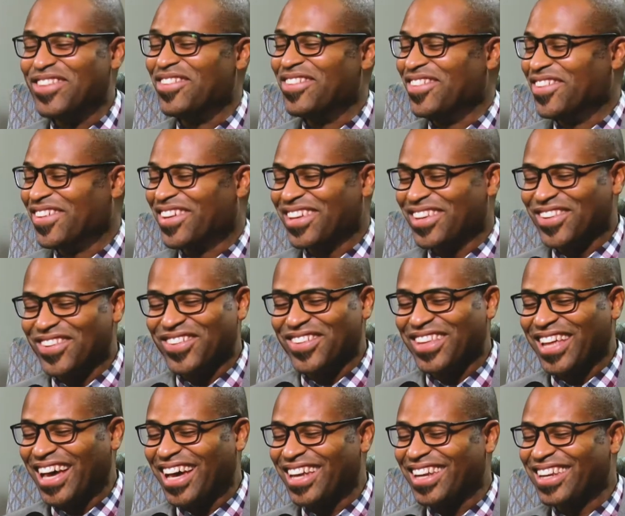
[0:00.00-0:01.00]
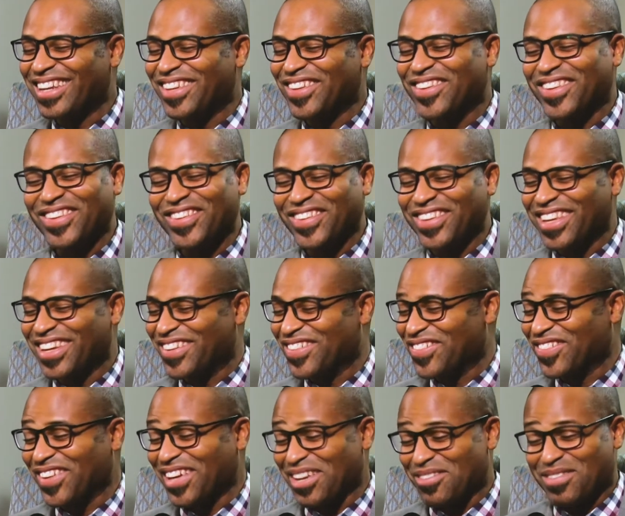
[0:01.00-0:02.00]
You can do that. You can do that as
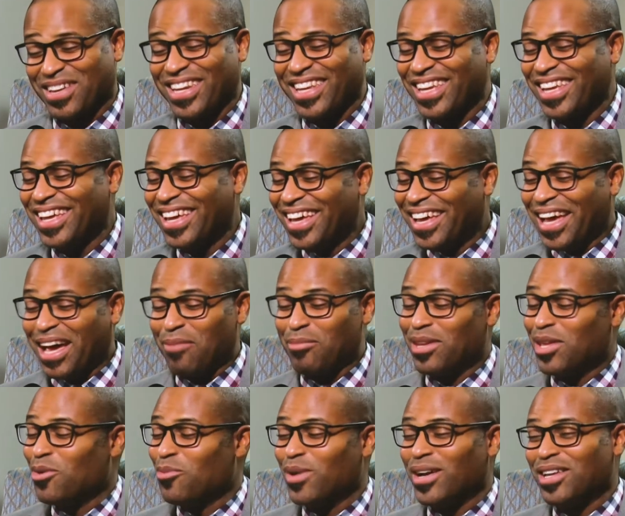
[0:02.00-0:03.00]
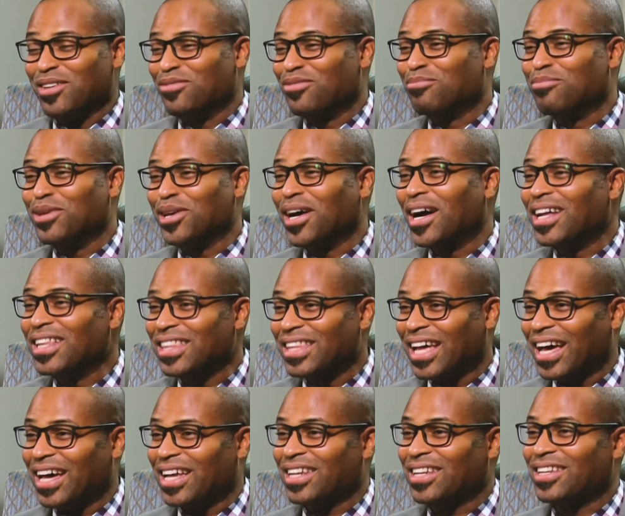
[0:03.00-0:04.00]
well. I mean, he went even beyond
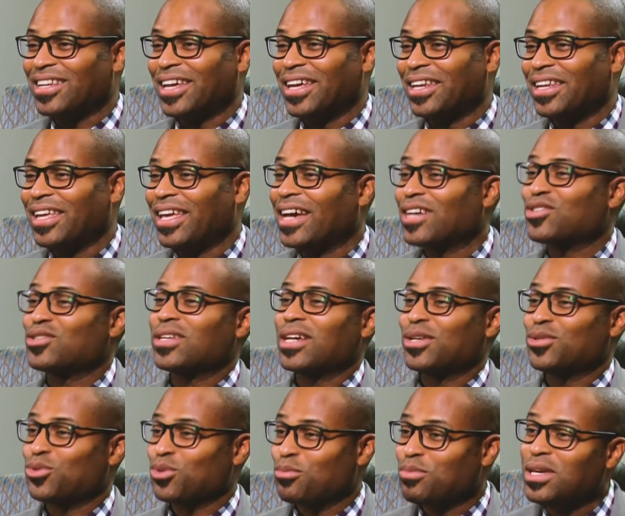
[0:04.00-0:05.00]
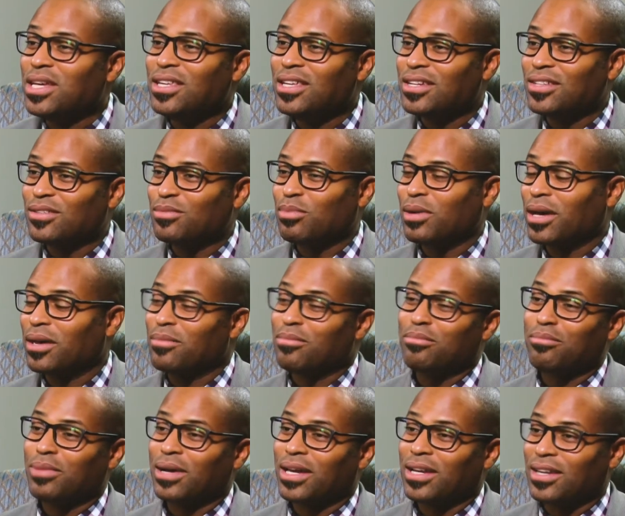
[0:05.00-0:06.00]
that, and he exercised obedience
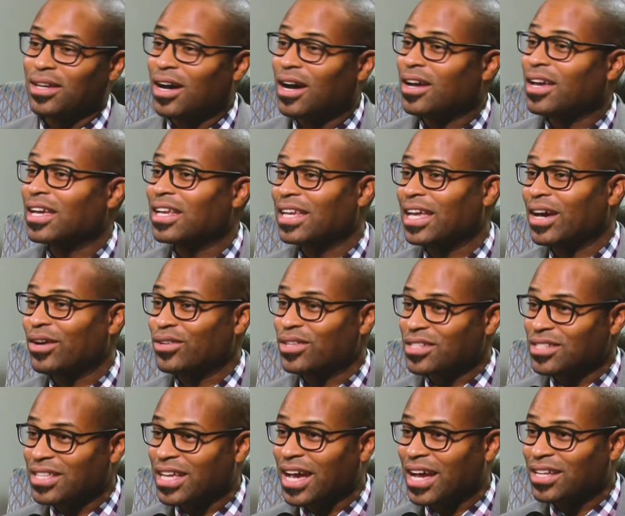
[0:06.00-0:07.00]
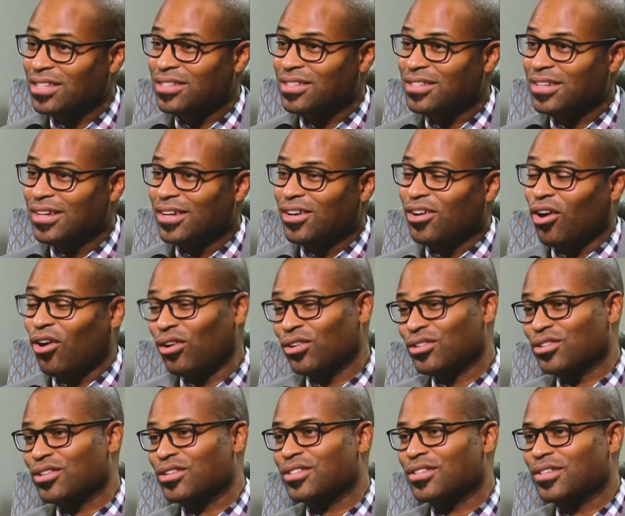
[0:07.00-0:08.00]
by knocking down his dad's
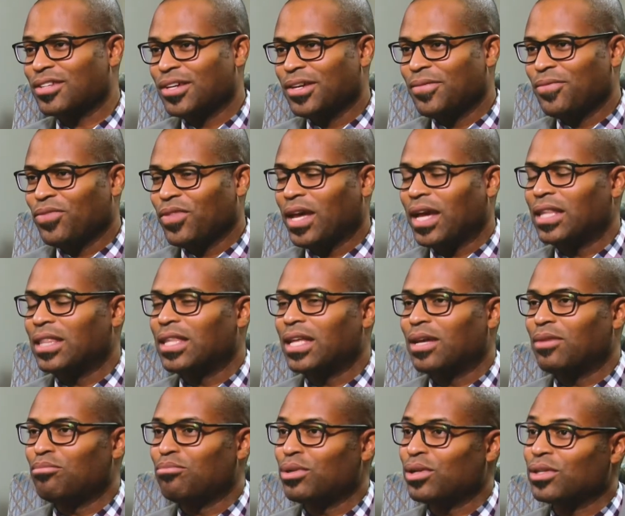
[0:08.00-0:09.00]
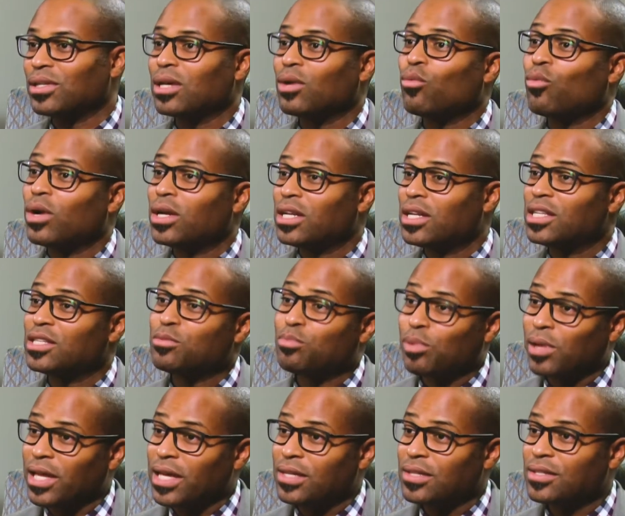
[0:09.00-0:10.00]
altars and then building one in its
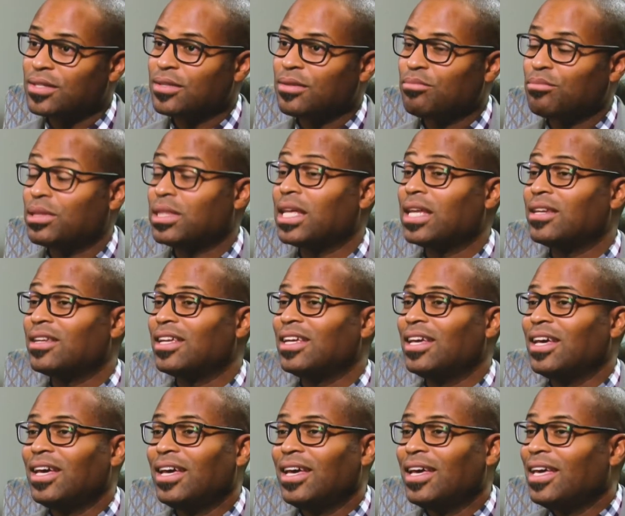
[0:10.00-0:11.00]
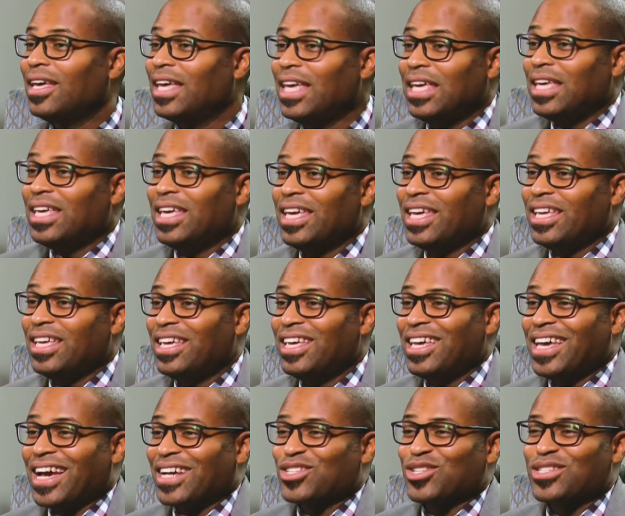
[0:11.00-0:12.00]
place. But then
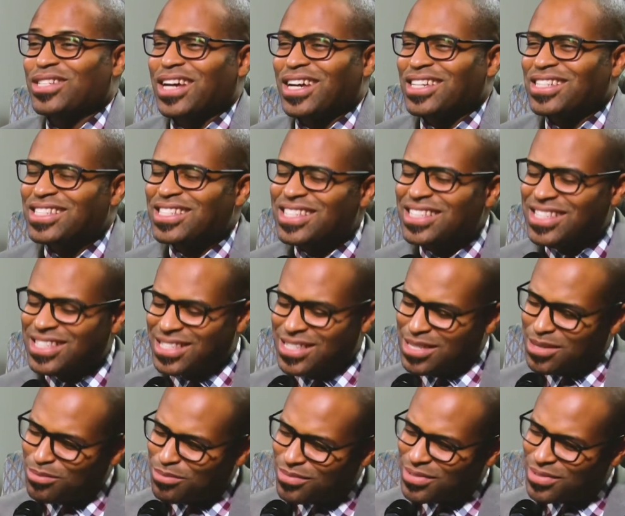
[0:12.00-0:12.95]
he exercised some.